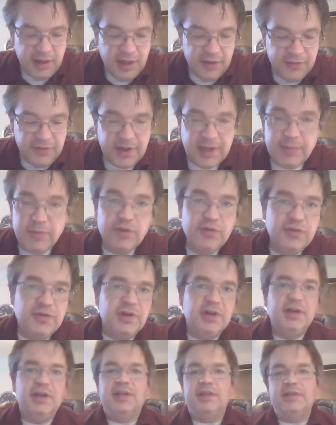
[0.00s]
If I move
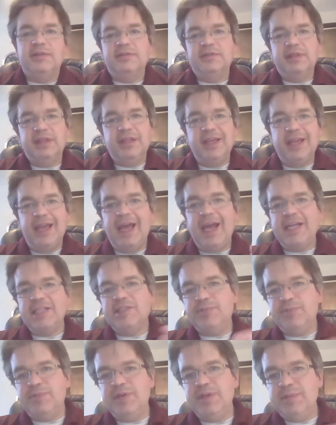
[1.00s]
on,
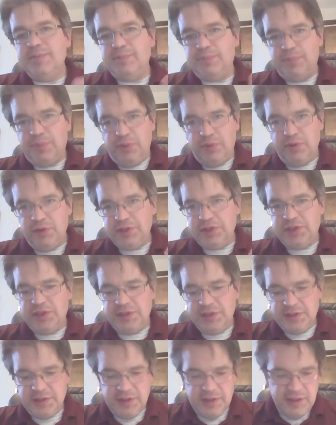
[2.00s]
Gatsby
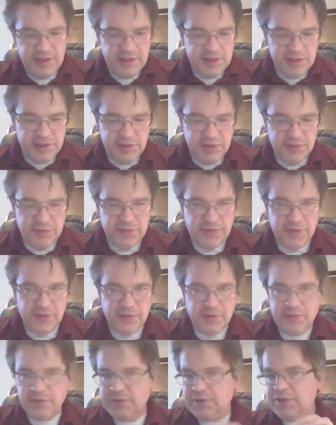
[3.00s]
pushes the issue
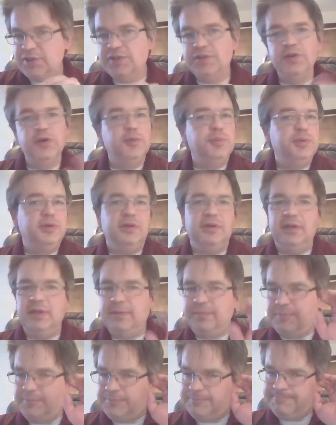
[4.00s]
further, stupidly.
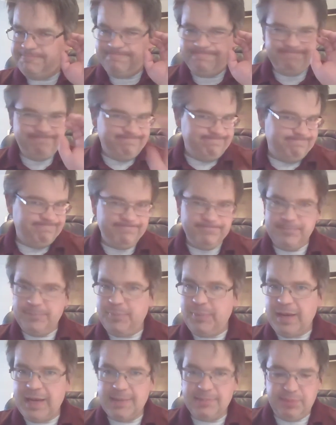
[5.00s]

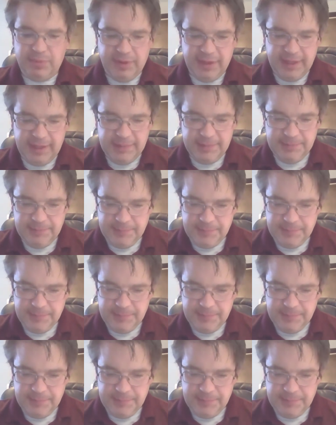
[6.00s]
Bad plan.